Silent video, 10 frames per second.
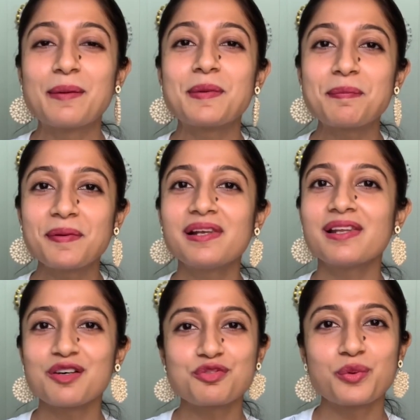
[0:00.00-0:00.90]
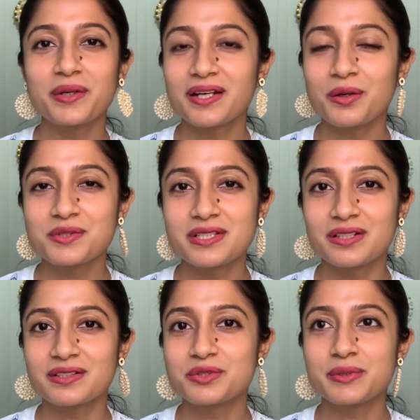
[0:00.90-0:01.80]
People love going out
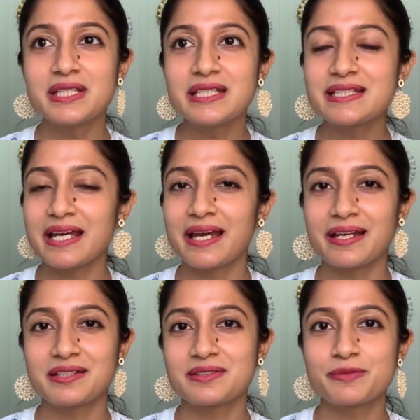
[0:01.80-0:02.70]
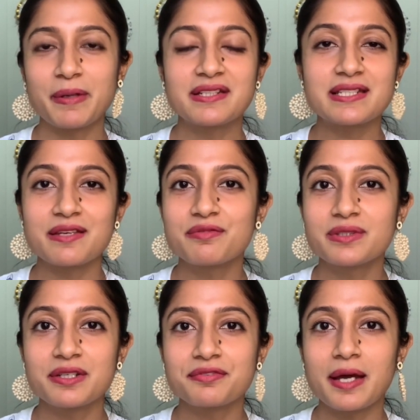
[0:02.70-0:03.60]
here to eat and spend time
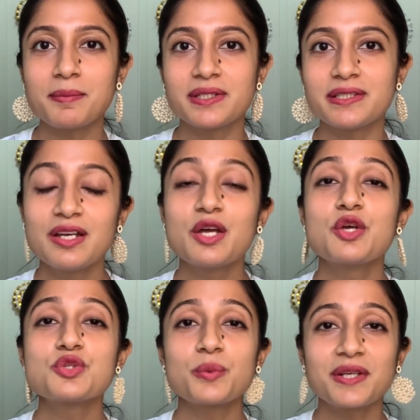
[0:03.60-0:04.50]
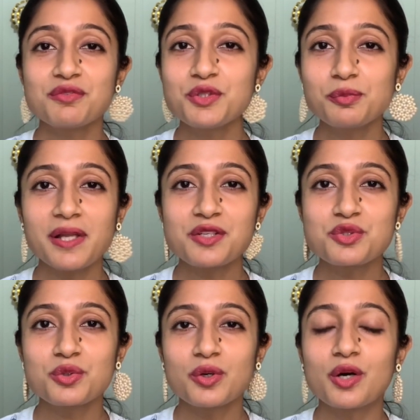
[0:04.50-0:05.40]
with their families. So whenever you plan
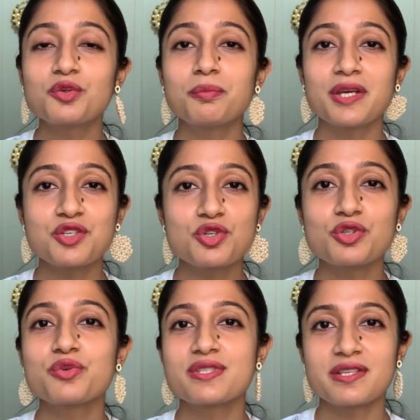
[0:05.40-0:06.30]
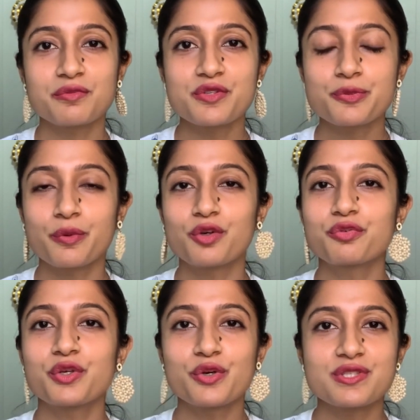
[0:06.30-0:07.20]
to go out, make sure to reserve a spot
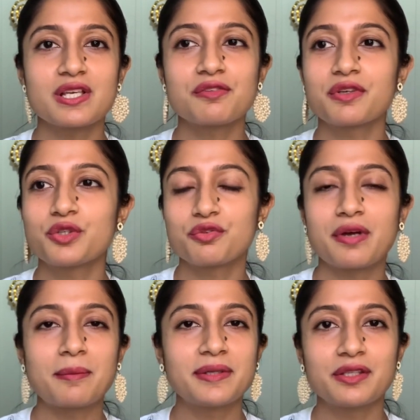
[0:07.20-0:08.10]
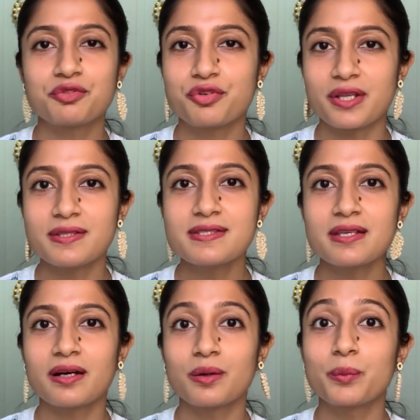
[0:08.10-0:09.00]
for yourself and your family and friends
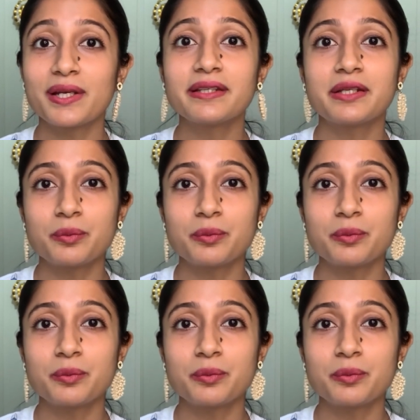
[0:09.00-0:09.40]
well in